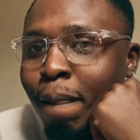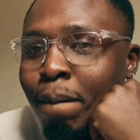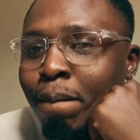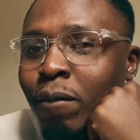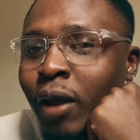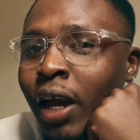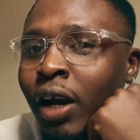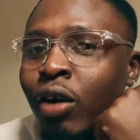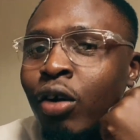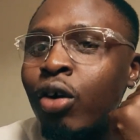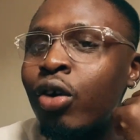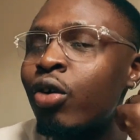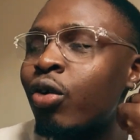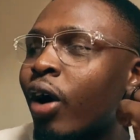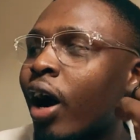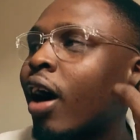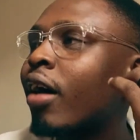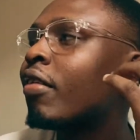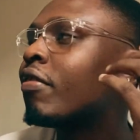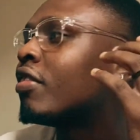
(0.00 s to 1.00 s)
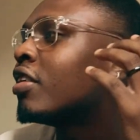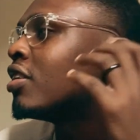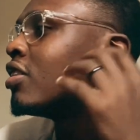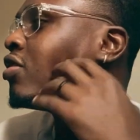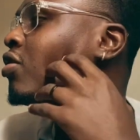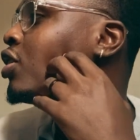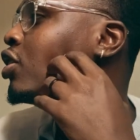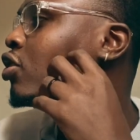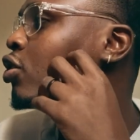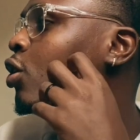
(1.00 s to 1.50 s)
I know you have this
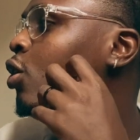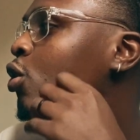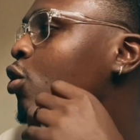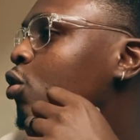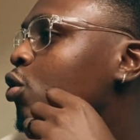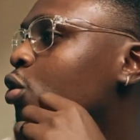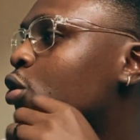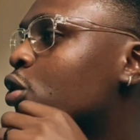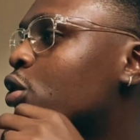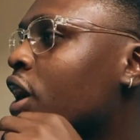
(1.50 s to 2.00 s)
rich uncle, you